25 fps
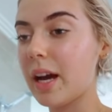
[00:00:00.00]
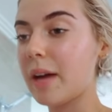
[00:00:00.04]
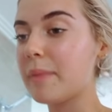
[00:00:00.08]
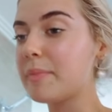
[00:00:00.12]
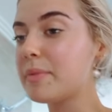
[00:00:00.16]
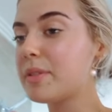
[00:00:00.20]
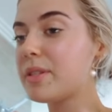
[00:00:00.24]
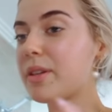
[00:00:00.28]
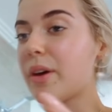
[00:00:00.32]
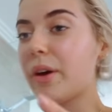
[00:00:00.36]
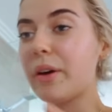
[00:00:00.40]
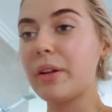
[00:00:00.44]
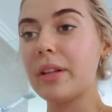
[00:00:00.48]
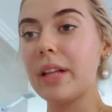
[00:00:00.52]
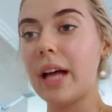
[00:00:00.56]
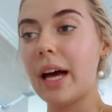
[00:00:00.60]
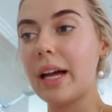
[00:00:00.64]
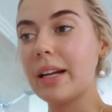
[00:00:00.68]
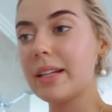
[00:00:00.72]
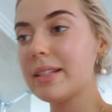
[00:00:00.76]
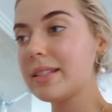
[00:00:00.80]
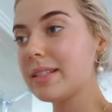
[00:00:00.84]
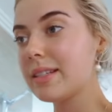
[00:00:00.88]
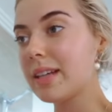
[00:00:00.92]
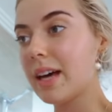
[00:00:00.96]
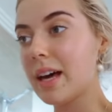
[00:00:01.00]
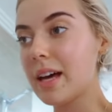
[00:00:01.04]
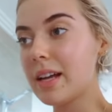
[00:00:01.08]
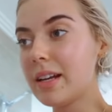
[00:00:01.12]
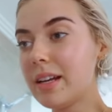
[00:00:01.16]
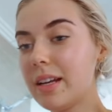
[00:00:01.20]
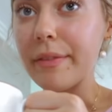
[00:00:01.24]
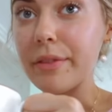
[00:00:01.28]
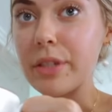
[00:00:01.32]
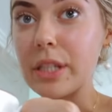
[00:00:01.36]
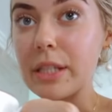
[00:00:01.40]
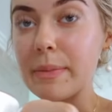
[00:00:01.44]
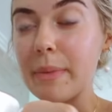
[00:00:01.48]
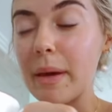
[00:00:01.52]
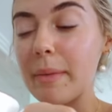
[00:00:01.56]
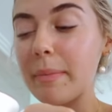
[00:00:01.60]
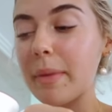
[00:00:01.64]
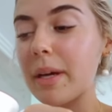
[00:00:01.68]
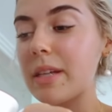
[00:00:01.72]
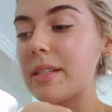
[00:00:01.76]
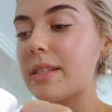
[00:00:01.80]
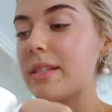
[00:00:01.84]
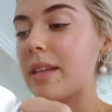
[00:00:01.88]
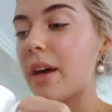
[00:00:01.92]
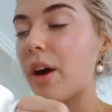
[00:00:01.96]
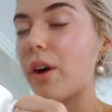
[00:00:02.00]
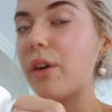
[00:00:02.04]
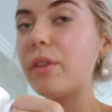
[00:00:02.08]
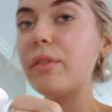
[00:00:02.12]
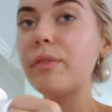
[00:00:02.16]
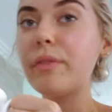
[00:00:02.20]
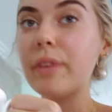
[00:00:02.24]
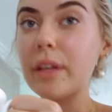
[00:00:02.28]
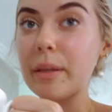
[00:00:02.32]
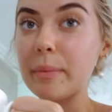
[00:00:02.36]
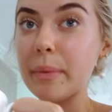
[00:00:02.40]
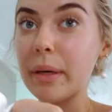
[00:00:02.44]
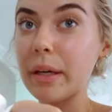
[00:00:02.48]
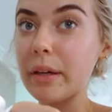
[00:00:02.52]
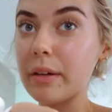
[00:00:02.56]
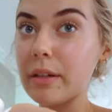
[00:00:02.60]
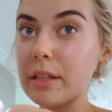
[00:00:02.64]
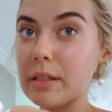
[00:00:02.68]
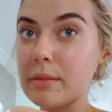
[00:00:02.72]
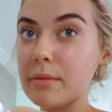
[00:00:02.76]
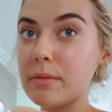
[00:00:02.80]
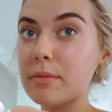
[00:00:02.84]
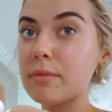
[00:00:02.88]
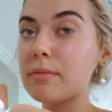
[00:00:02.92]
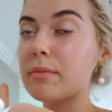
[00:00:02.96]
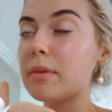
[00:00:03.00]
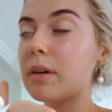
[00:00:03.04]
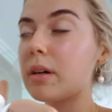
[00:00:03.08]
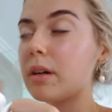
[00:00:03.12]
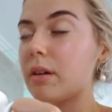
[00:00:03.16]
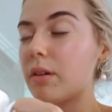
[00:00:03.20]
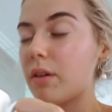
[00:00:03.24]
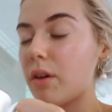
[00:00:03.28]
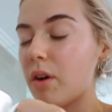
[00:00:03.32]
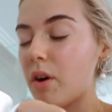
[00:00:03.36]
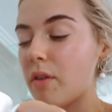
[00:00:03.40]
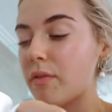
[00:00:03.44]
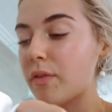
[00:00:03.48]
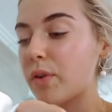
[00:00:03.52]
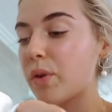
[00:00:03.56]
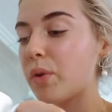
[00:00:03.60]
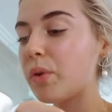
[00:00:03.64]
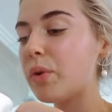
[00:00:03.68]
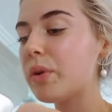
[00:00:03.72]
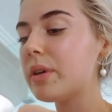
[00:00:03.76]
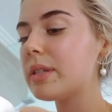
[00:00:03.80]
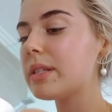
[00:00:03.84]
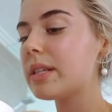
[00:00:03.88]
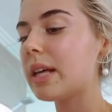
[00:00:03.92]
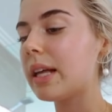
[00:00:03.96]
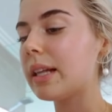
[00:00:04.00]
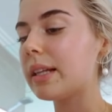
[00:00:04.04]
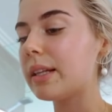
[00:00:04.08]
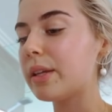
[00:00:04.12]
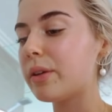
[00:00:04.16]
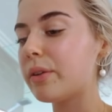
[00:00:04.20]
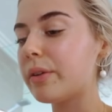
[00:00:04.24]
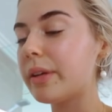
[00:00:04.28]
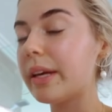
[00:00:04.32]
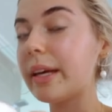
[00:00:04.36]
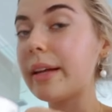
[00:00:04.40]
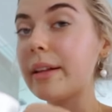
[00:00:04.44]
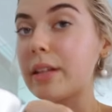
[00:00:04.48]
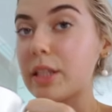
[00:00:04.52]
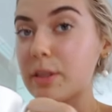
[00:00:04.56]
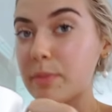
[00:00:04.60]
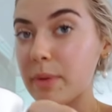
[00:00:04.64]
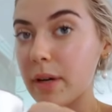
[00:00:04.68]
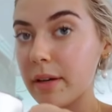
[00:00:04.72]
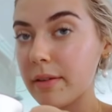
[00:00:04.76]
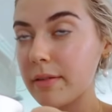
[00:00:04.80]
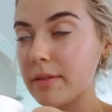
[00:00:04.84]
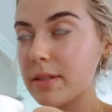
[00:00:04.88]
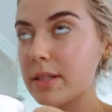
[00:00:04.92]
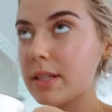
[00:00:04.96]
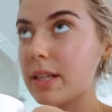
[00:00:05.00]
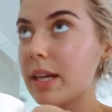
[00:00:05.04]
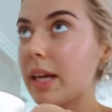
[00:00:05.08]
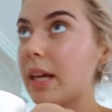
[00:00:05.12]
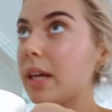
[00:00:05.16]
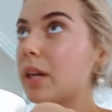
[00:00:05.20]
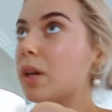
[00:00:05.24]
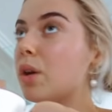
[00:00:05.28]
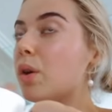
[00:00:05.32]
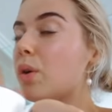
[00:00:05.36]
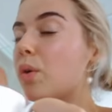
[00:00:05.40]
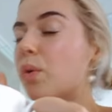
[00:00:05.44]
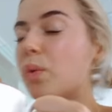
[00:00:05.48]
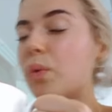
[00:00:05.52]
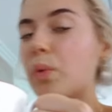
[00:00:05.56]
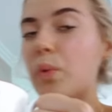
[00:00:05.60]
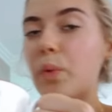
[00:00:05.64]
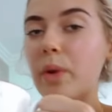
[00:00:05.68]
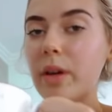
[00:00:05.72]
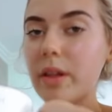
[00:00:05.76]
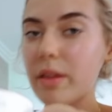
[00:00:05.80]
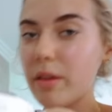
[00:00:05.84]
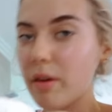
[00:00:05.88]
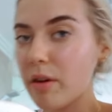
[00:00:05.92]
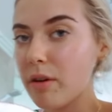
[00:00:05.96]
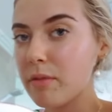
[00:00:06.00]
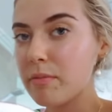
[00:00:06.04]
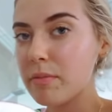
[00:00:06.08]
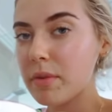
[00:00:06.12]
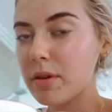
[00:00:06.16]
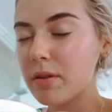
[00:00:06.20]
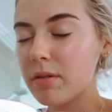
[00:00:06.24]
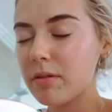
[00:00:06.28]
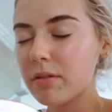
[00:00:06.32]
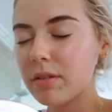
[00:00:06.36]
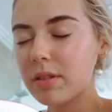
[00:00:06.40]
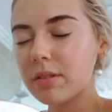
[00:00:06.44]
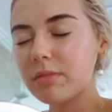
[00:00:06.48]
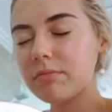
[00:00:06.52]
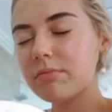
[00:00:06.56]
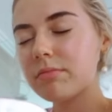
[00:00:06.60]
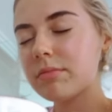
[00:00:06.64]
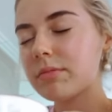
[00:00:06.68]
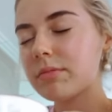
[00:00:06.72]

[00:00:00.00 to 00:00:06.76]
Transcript: I'm so glad it's done. I've just made myself, in my Christmas mug, of course, a little English breakfast tea with oat milk.